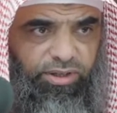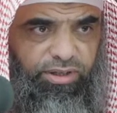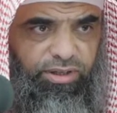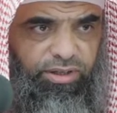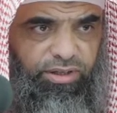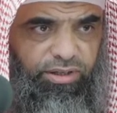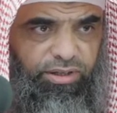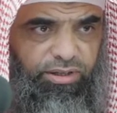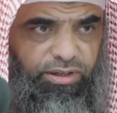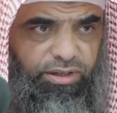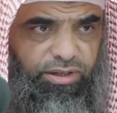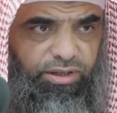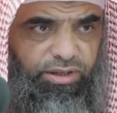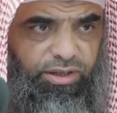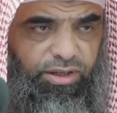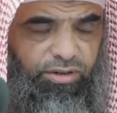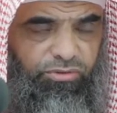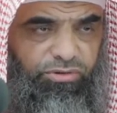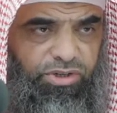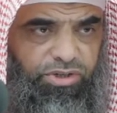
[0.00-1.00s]

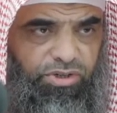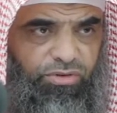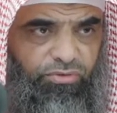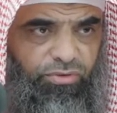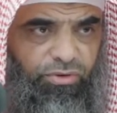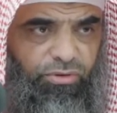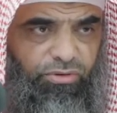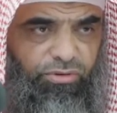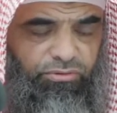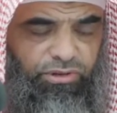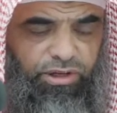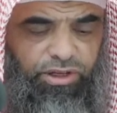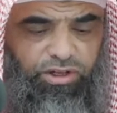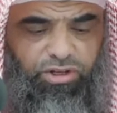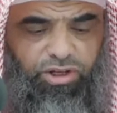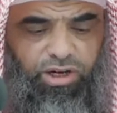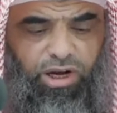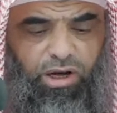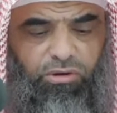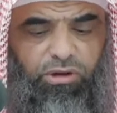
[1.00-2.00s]
uh, a reason for
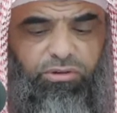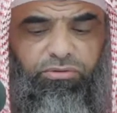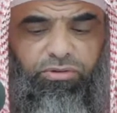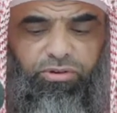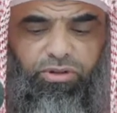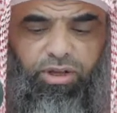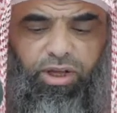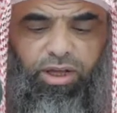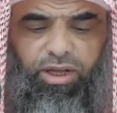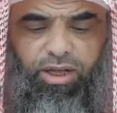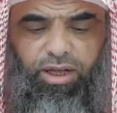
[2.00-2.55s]
revelation however